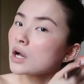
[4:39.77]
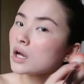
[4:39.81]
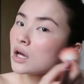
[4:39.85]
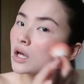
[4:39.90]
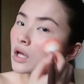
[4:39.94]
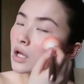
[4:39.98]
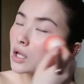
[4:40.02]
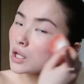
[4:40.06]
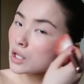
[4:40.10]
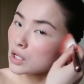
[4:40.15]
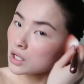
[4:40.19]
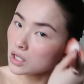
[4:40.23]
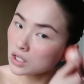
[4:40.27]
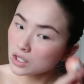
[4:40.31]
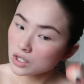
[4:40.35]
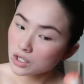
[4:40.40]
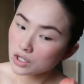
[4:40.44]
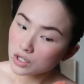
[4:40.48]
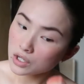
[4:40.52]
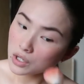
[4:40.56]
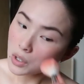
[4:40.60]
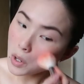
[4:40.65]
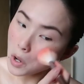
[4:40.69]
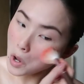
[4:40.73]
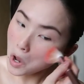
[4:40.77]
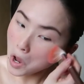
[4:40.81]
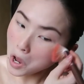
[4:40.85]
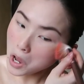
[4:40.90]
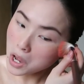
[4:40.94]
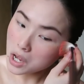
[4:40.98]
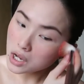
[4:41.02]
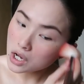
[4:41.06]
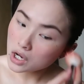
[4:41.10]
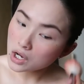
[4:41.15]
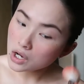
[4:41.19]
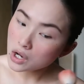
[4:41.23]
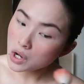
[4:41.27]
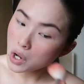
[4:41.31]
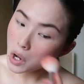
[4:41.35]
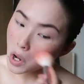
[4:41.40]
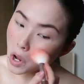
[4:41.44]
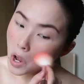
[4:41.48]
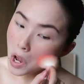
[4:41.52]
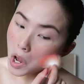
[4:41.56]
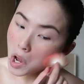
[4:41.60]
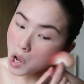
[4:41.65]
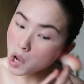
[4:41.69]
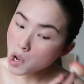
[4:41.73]
so you can check those out
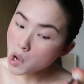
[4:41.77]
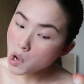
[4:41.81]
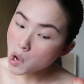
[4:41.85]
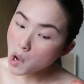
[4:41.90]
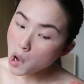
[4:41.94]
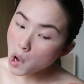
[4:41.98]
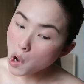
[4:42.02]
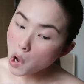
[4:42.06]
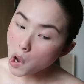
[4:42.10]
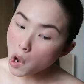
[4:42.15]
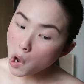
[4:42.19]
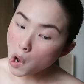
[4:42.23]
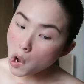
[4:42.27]
if you like,